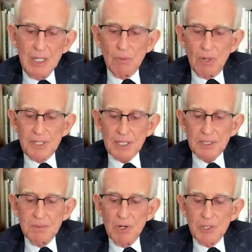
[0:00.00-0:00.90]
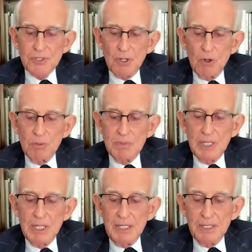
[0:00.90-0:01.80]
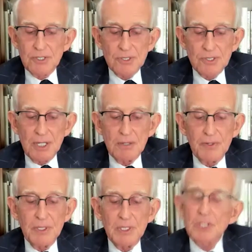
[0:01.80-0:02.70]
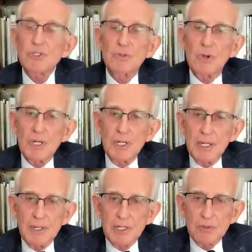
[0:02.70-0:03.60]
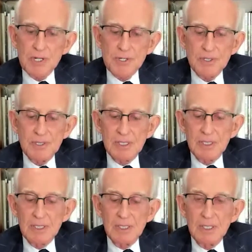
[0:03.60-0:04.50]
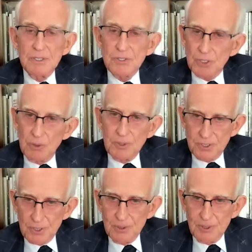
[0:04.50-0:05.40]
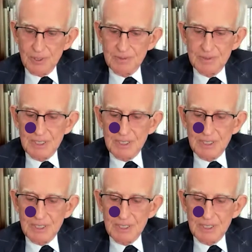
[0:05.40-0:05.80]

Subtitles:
while Dr. Murray's home is itself an extraordinary treasure, so is its owner.